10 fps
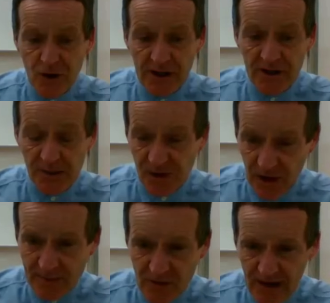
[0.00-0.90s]
If you
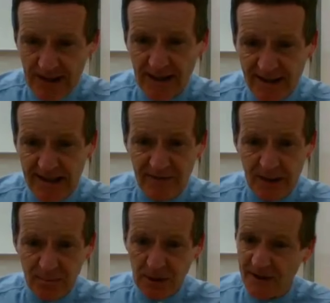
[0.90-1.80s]
can subscribe to Red
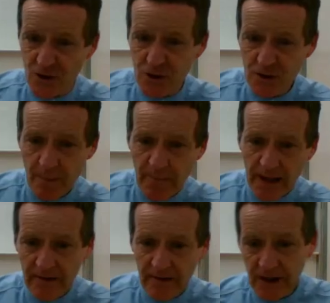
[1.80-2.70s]
Lines TV, please
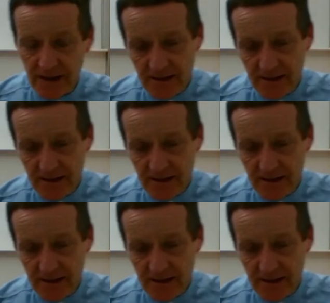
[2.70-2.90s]
do.